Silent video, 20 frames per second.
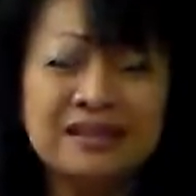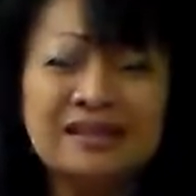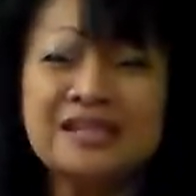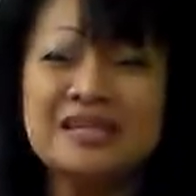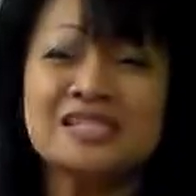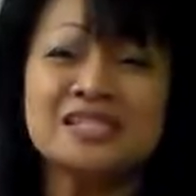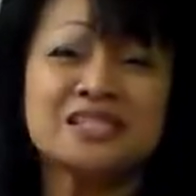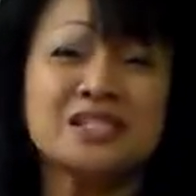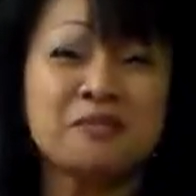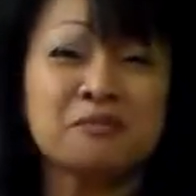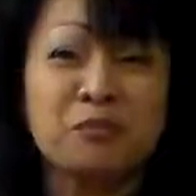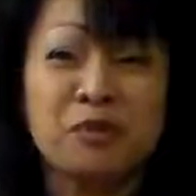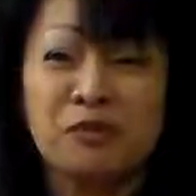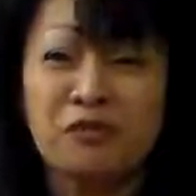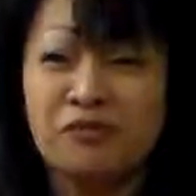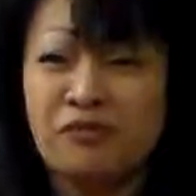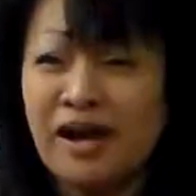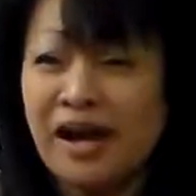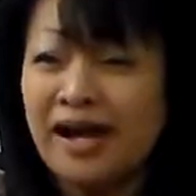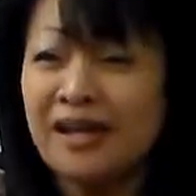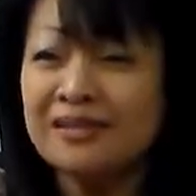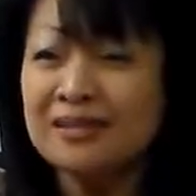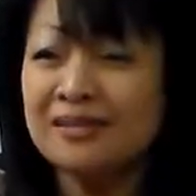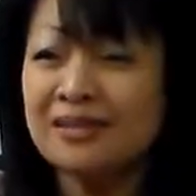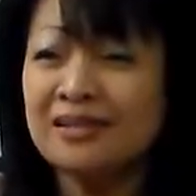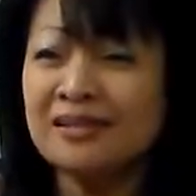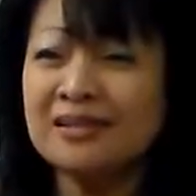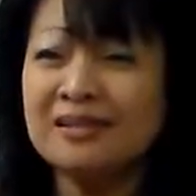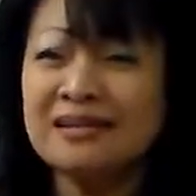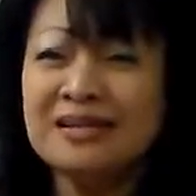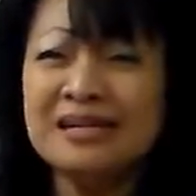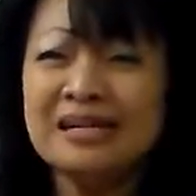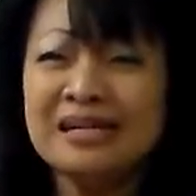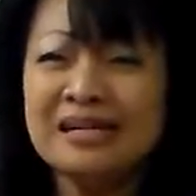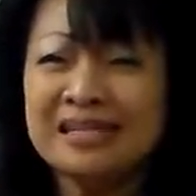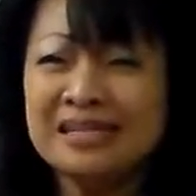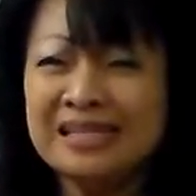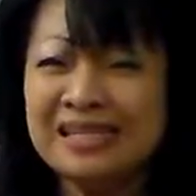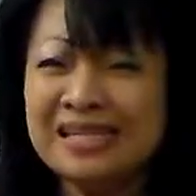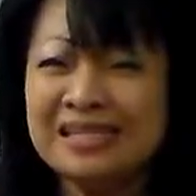He is the provider.
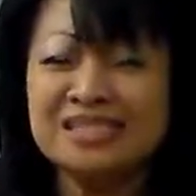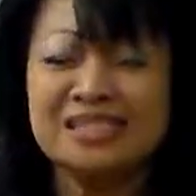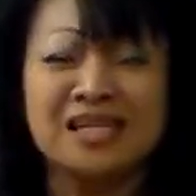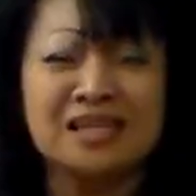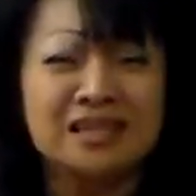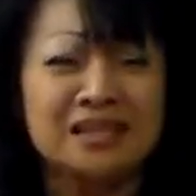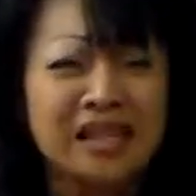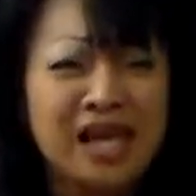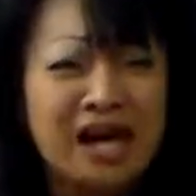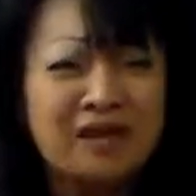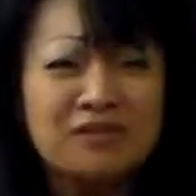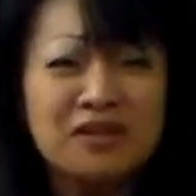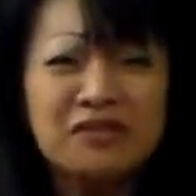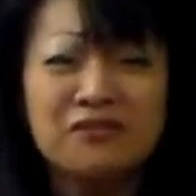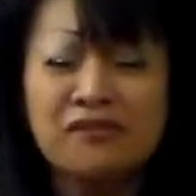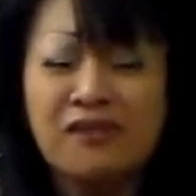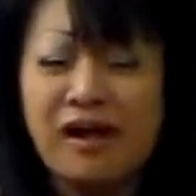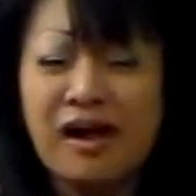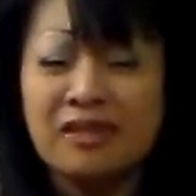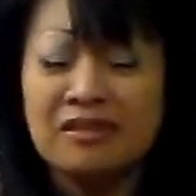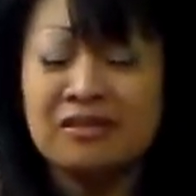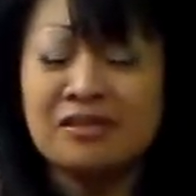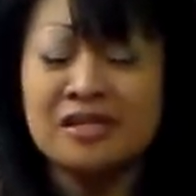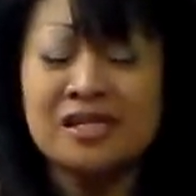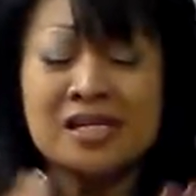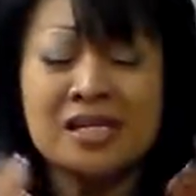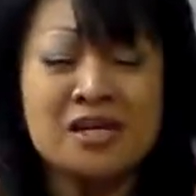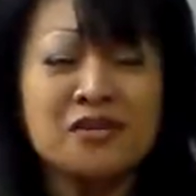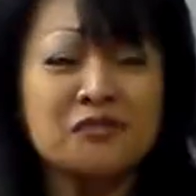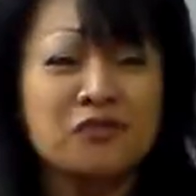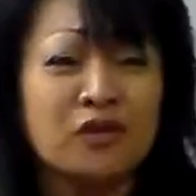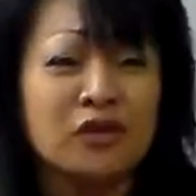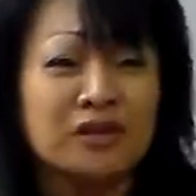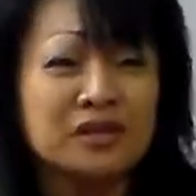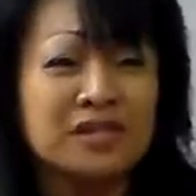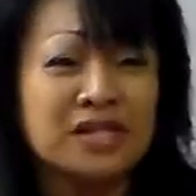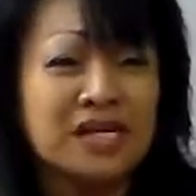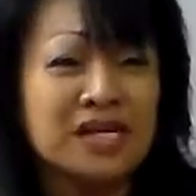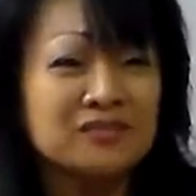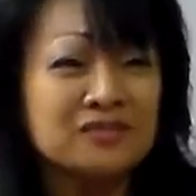He is a loving Father. Man. He
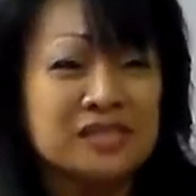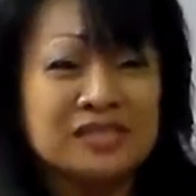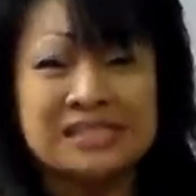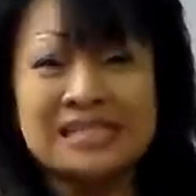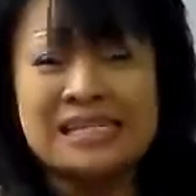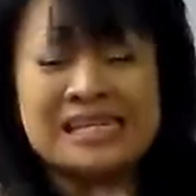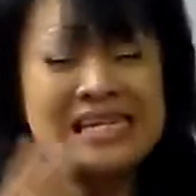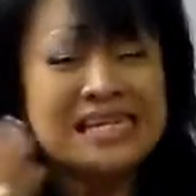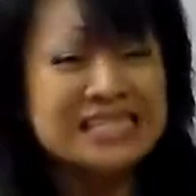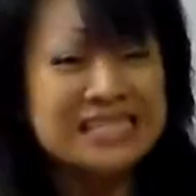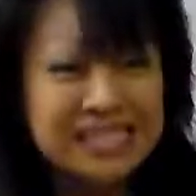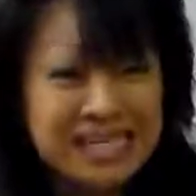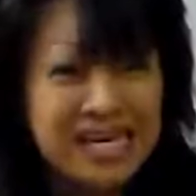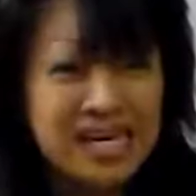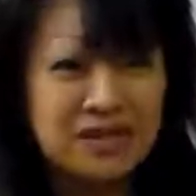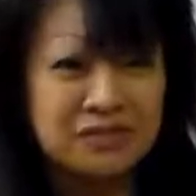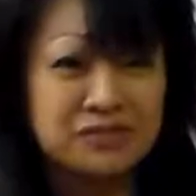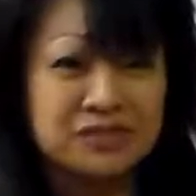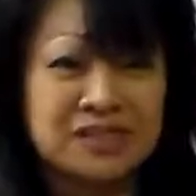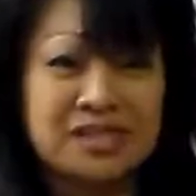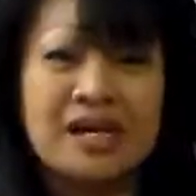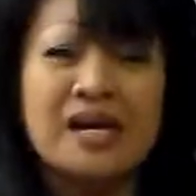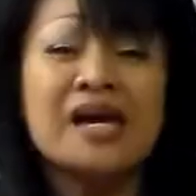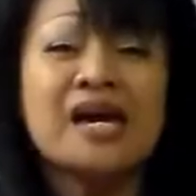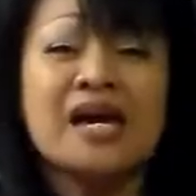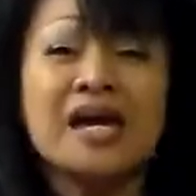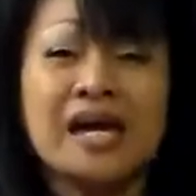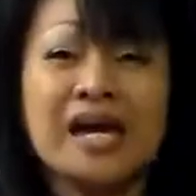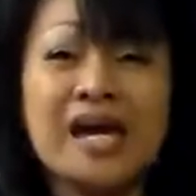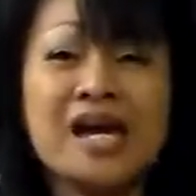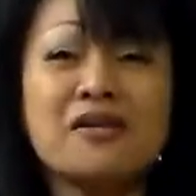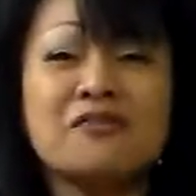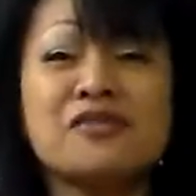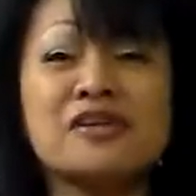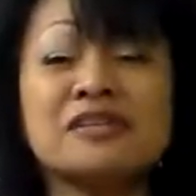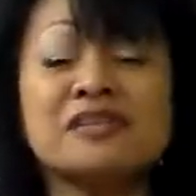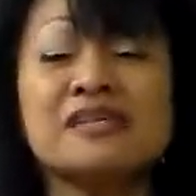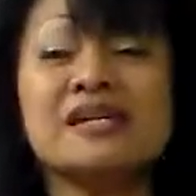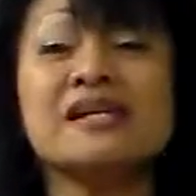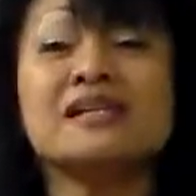forgives and He gives
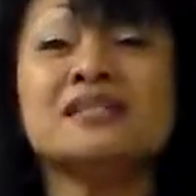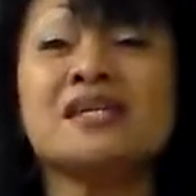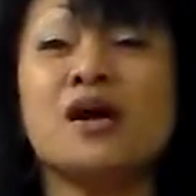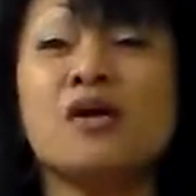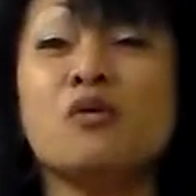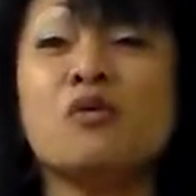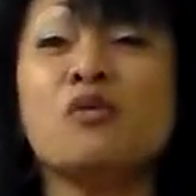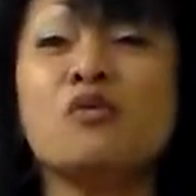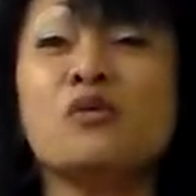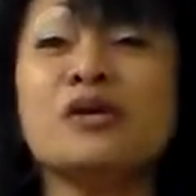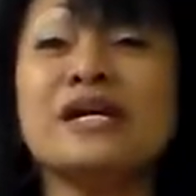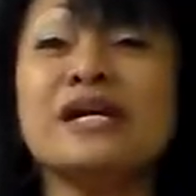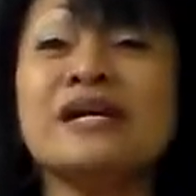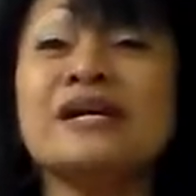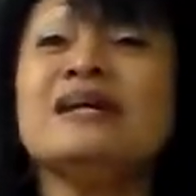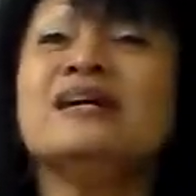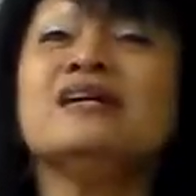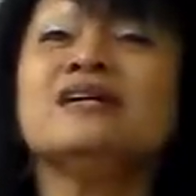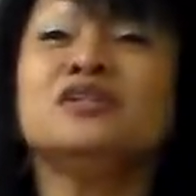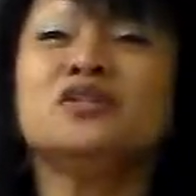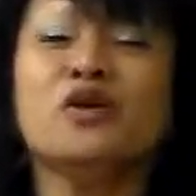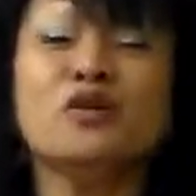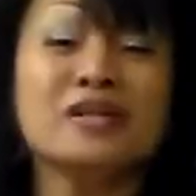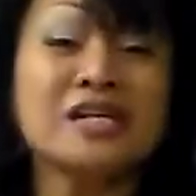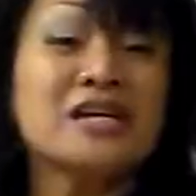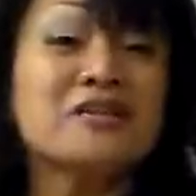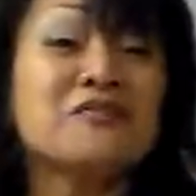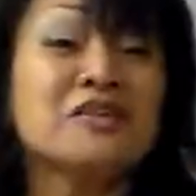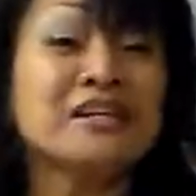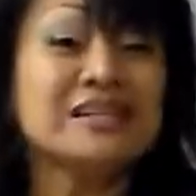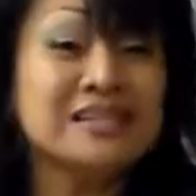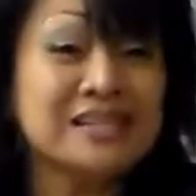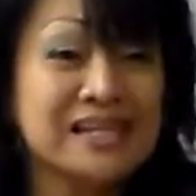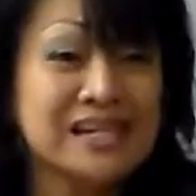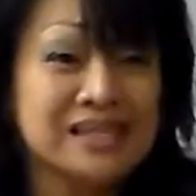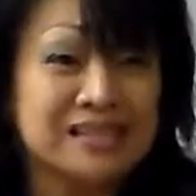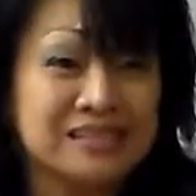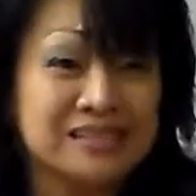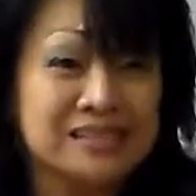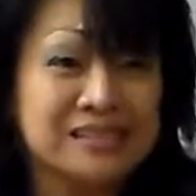everything that we don't even
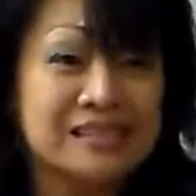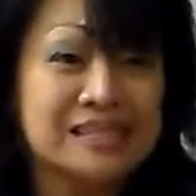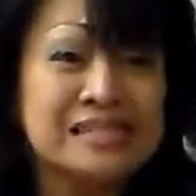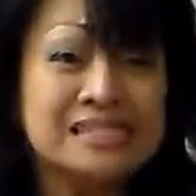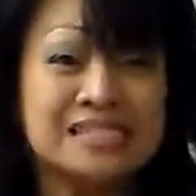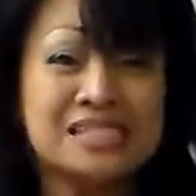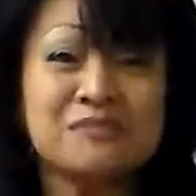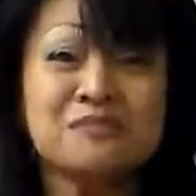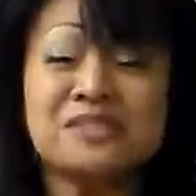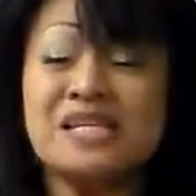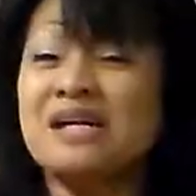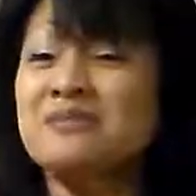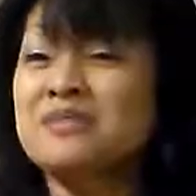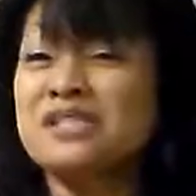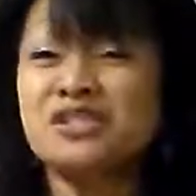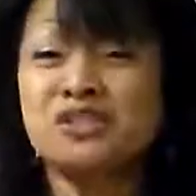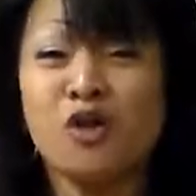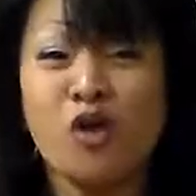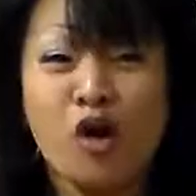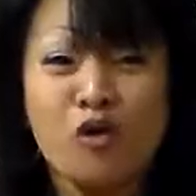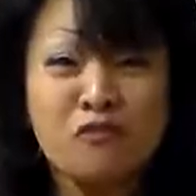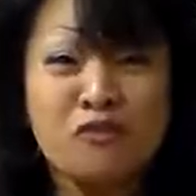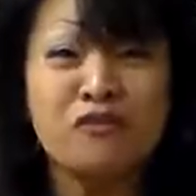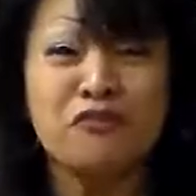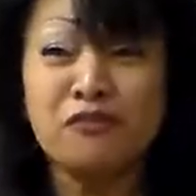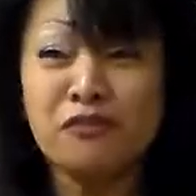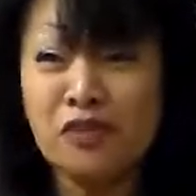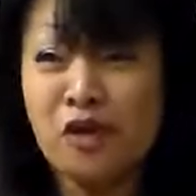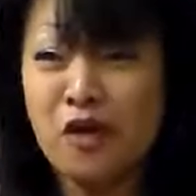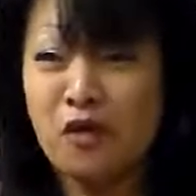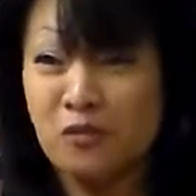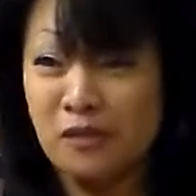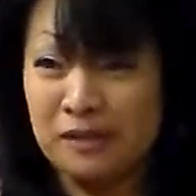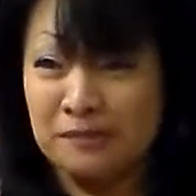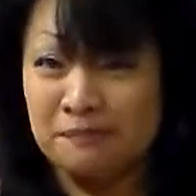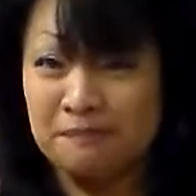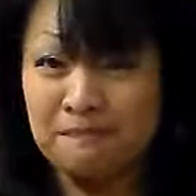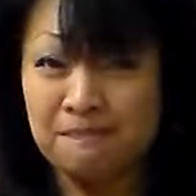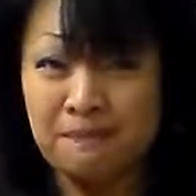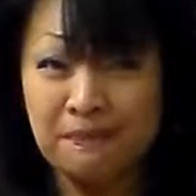need. Sometimes it's
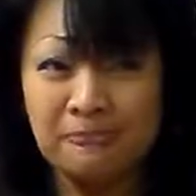overflowing.